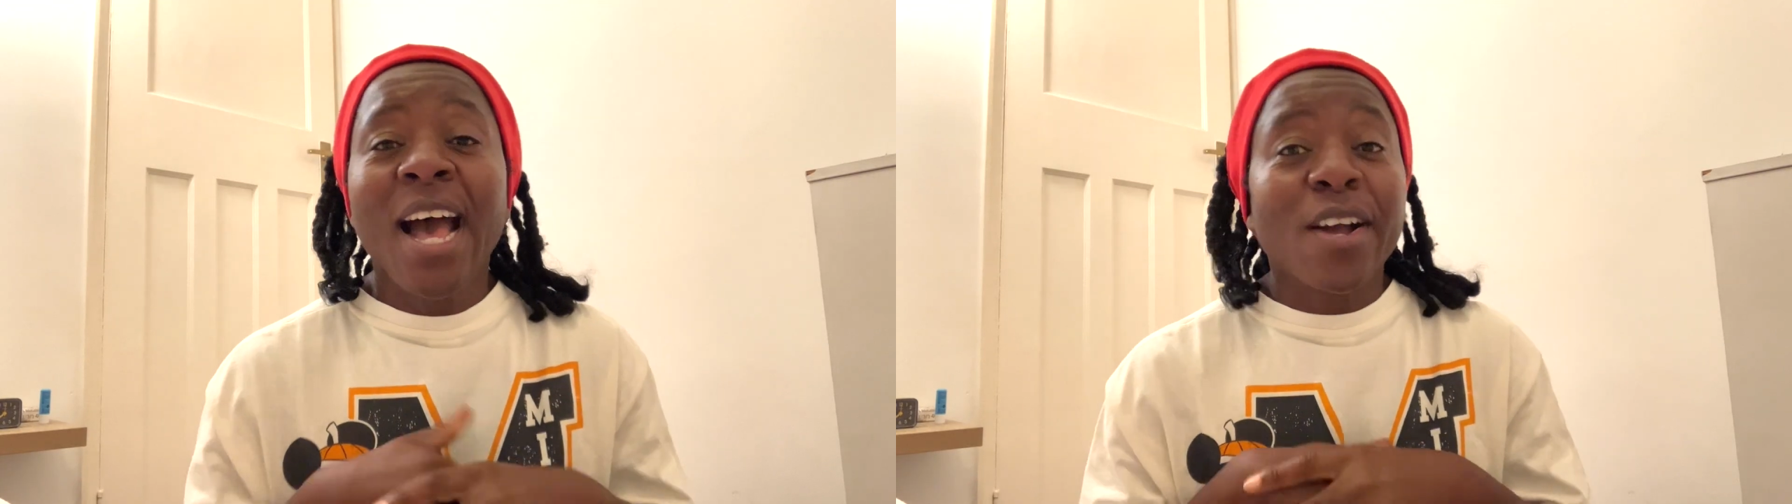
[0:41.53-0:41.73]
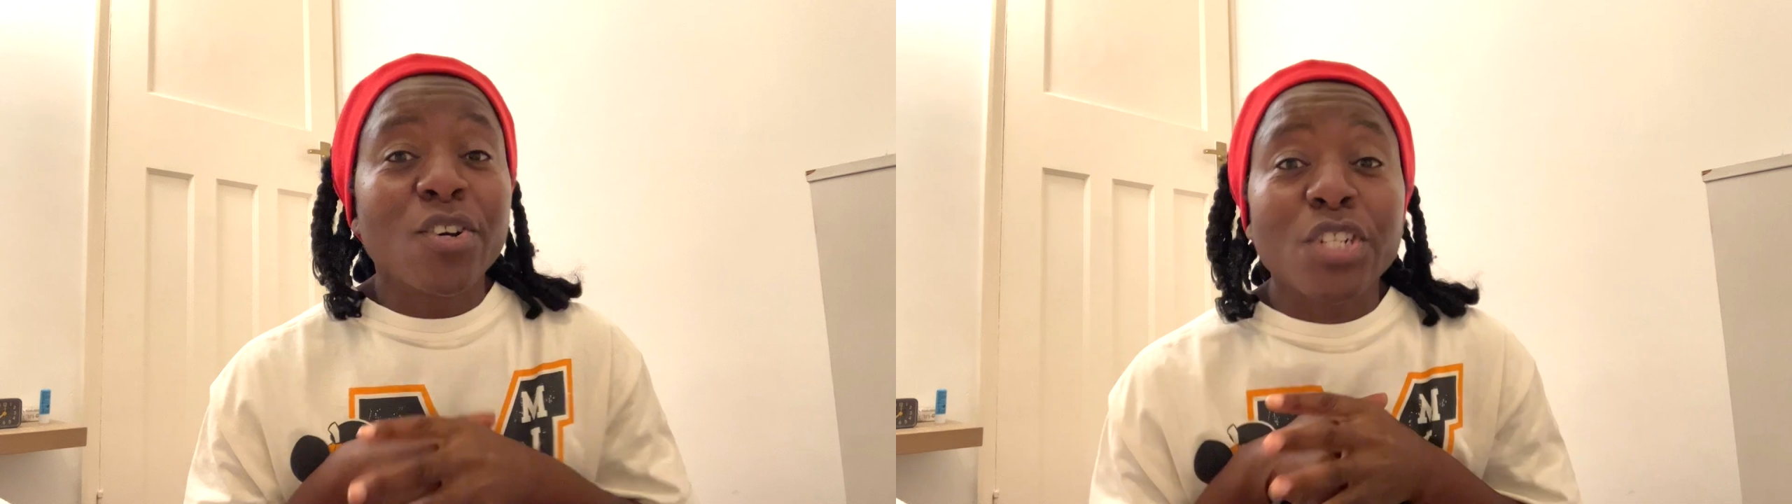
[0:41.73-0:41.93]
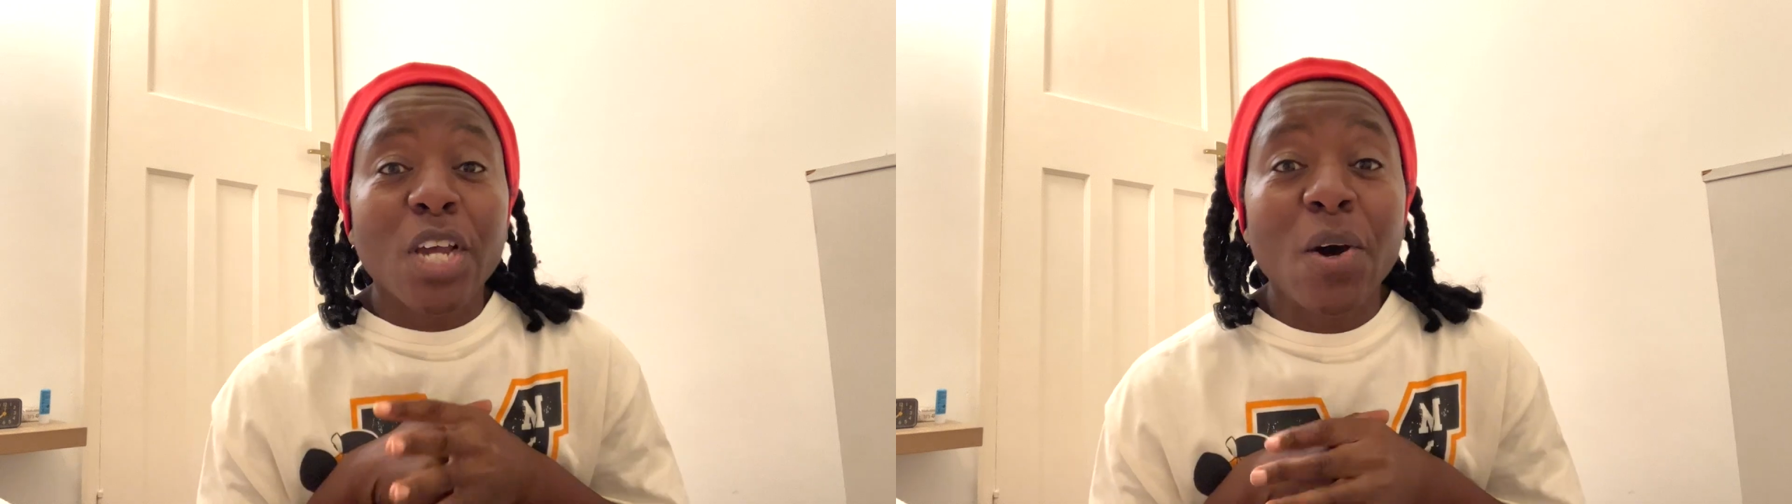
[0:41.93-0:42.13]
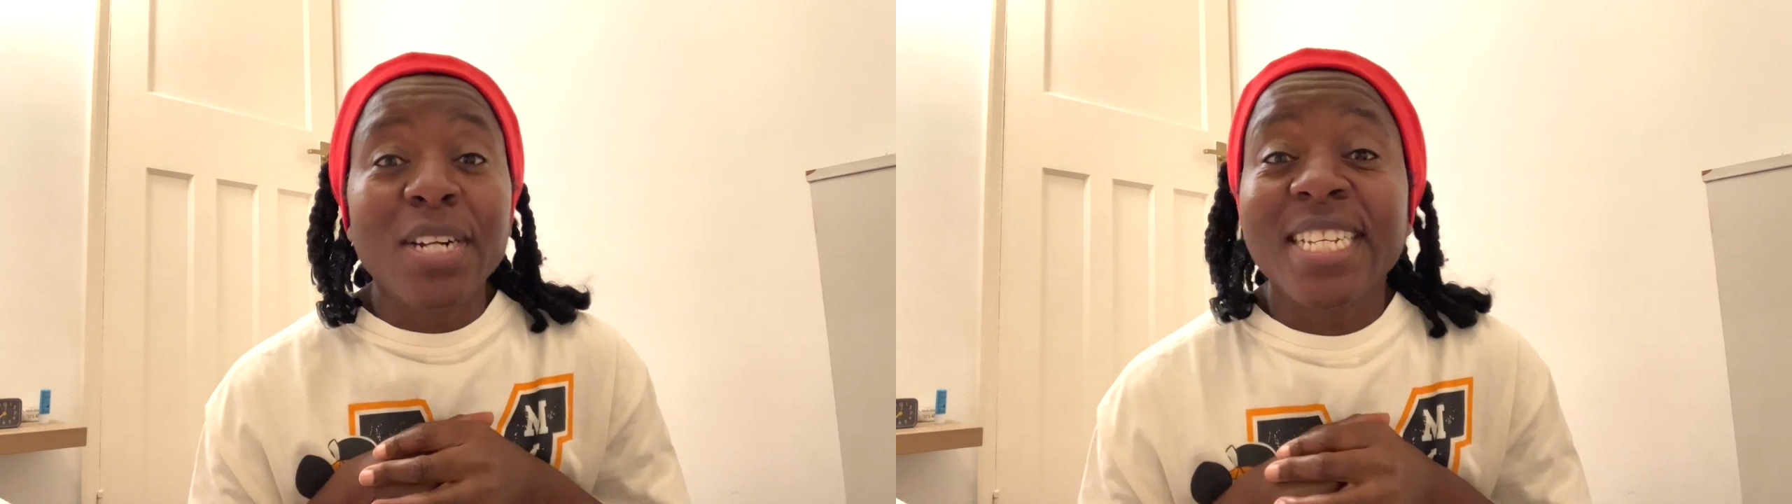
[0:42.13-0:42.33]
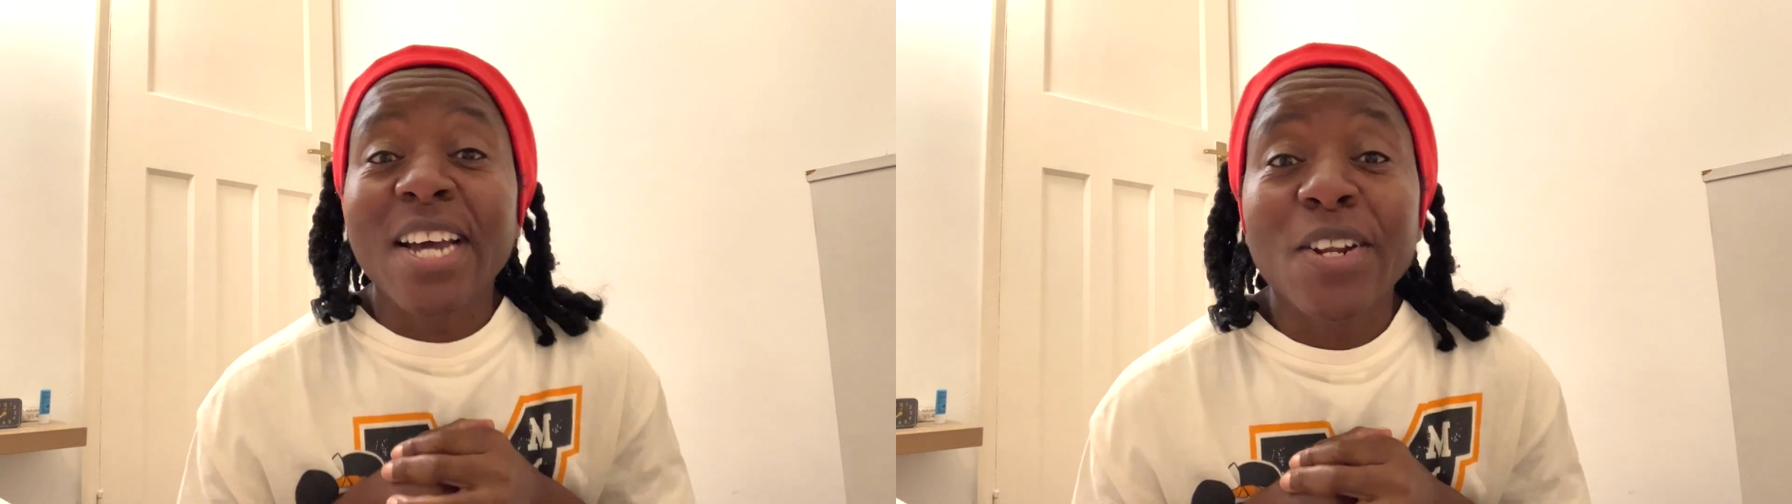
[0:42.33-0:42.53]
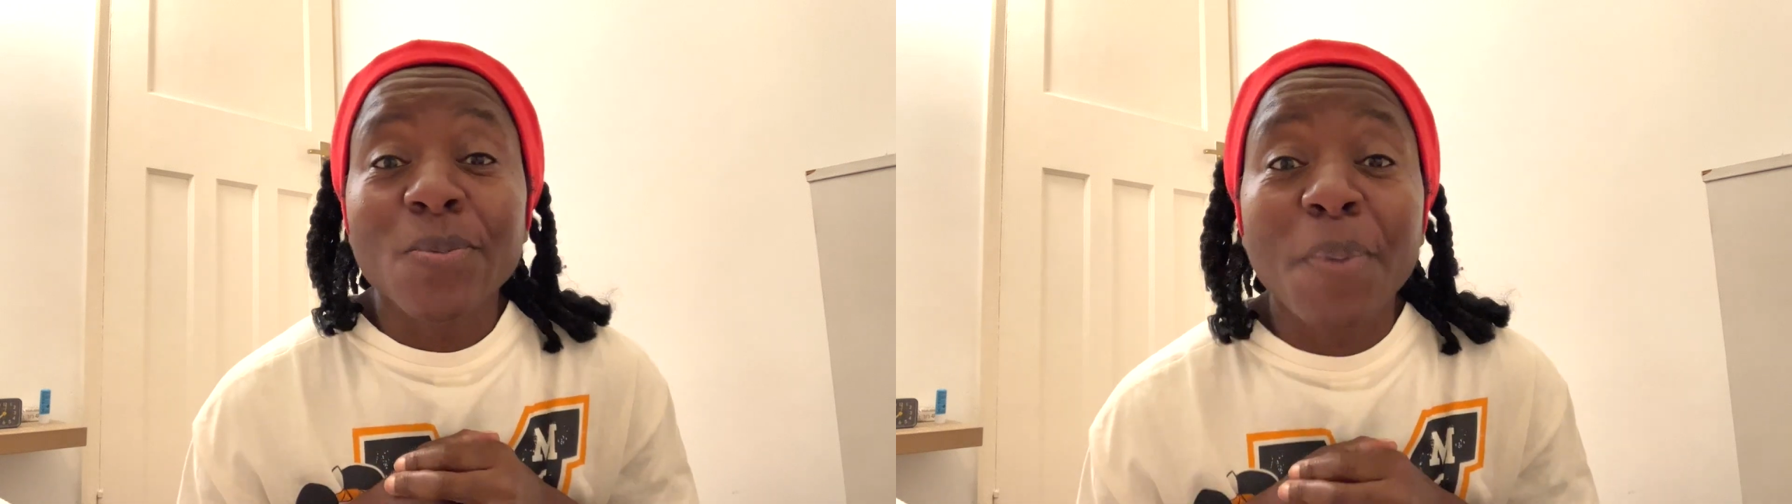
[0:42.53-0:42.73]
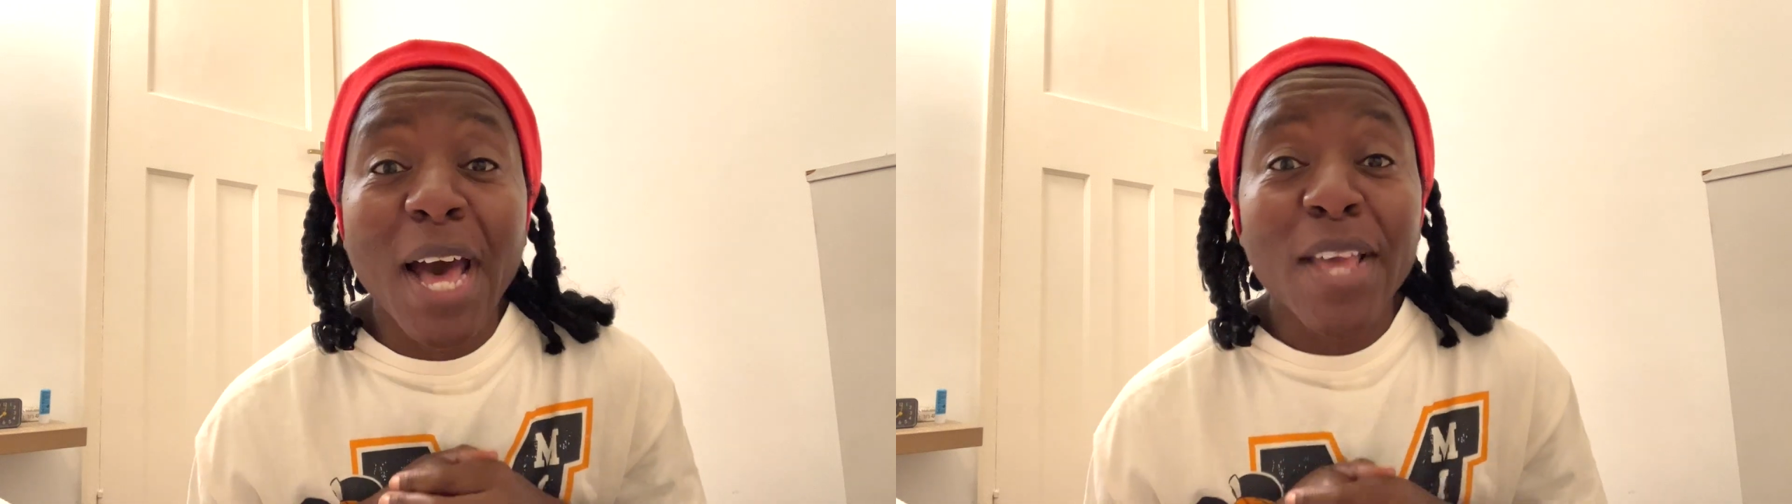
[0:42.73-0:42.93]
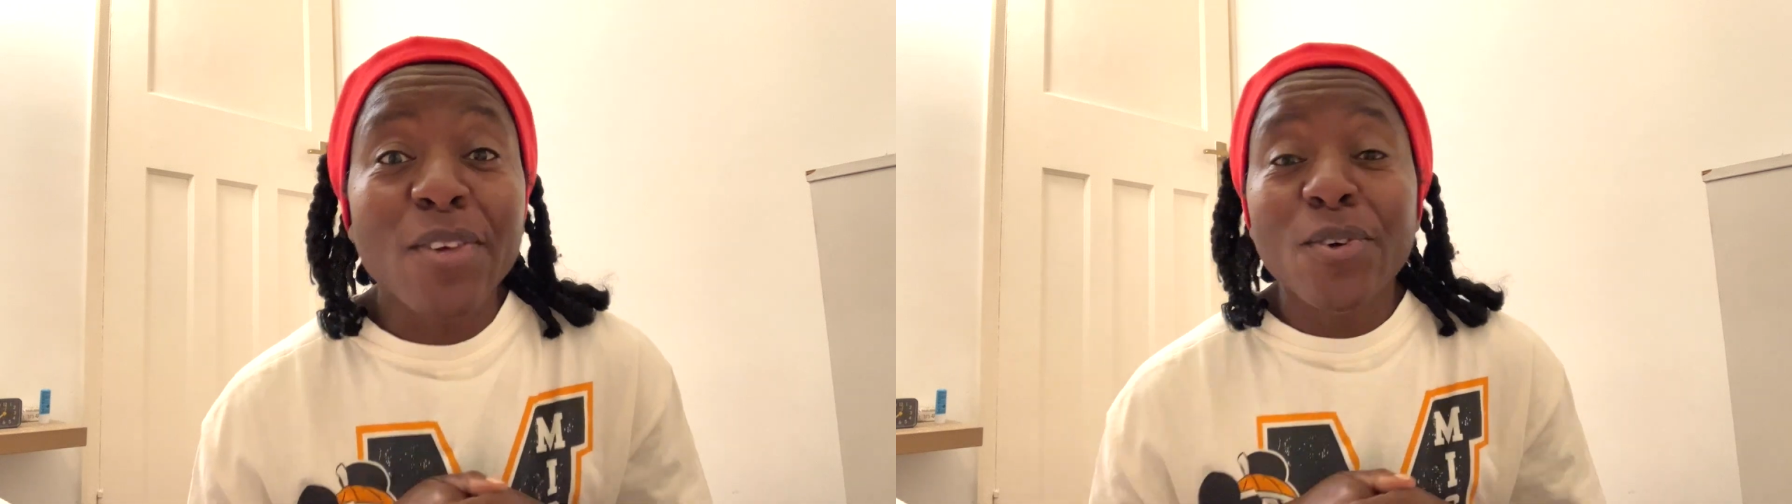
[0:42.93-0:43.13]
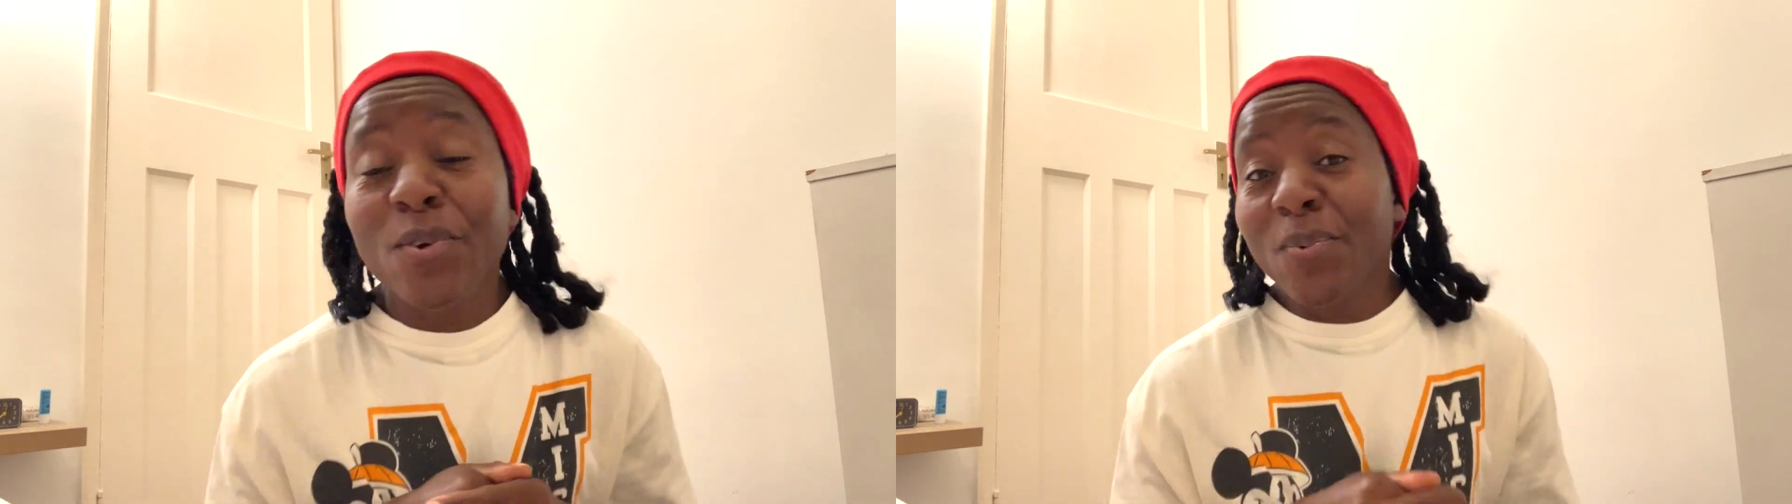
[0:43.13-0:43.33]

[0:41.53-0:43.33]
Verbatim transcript: I got to go on Tiana's Bayou